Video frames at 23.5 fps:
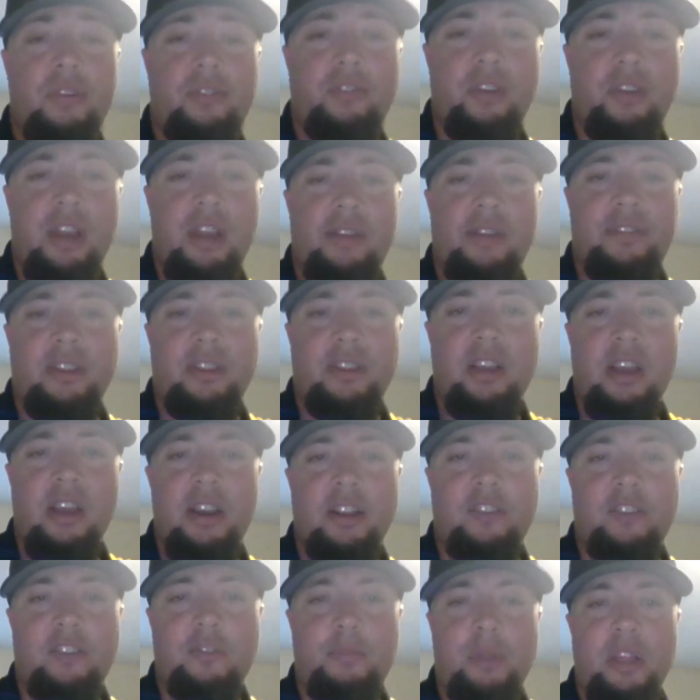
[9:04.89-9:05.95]
So you have to
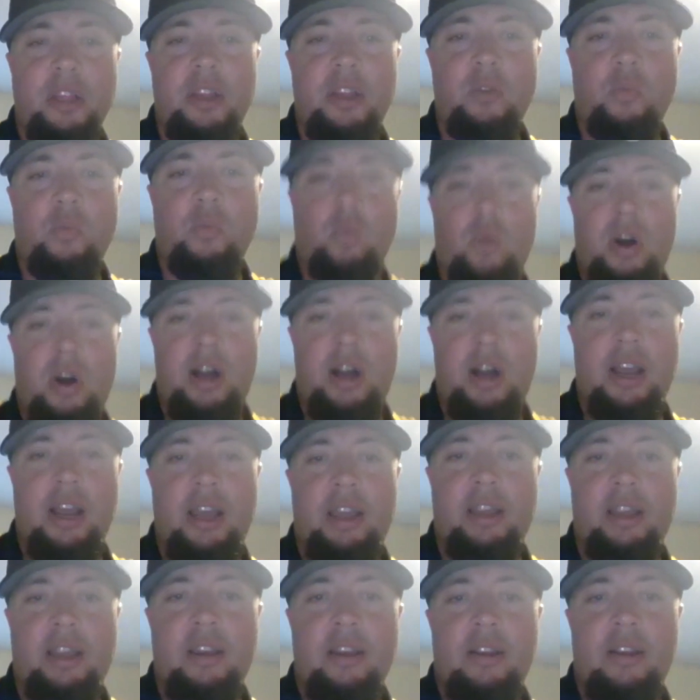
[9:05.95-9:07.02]
kind of explain
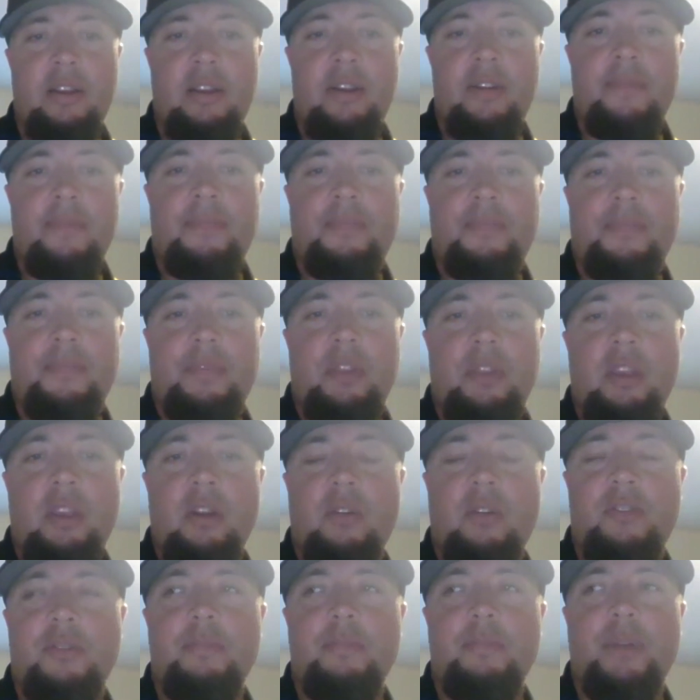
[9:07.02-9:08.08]
why, you
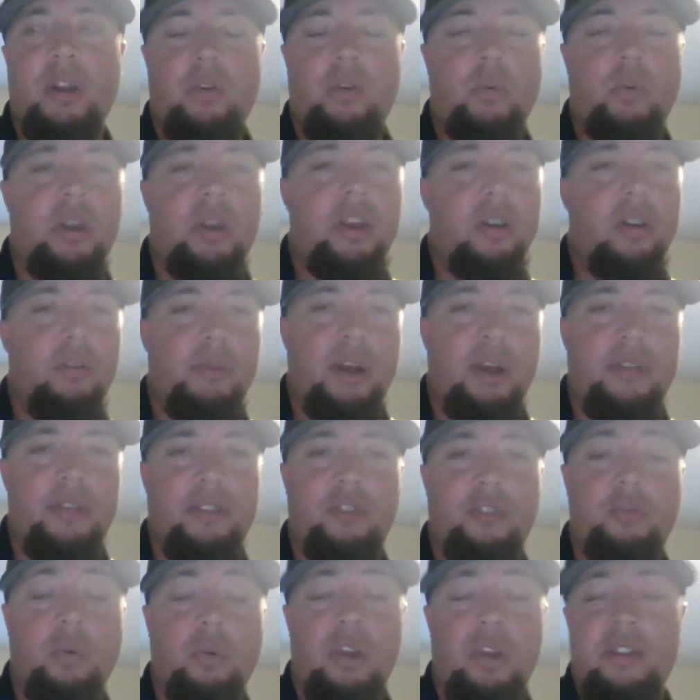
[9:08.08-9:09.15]
know, it's a better way to go about
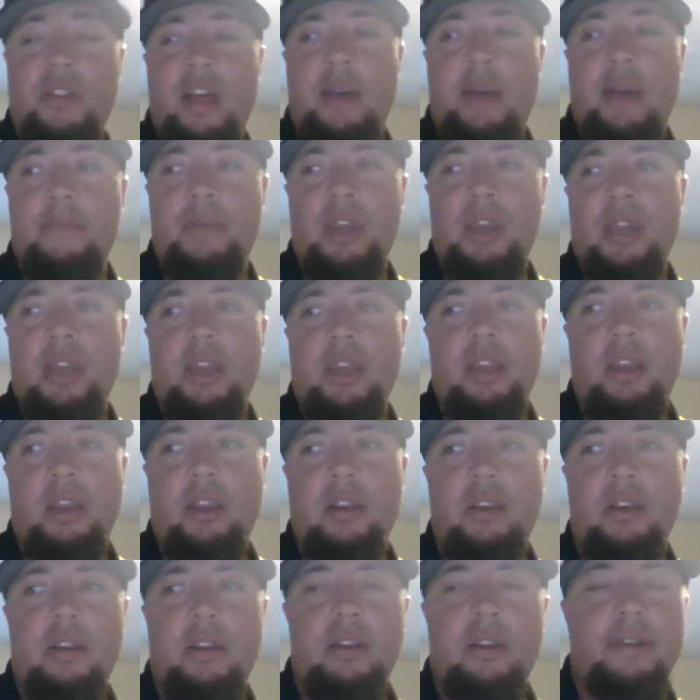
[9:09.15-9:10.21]
things, whether that
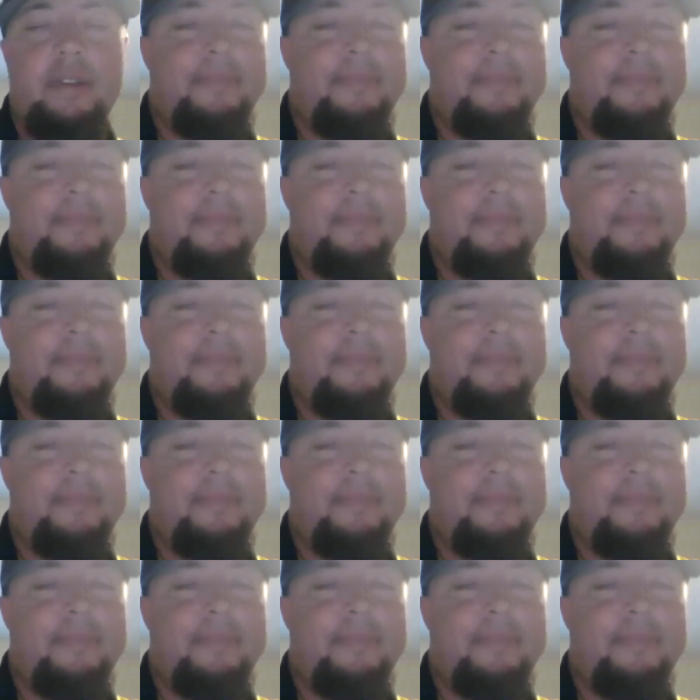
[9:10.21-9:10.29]
be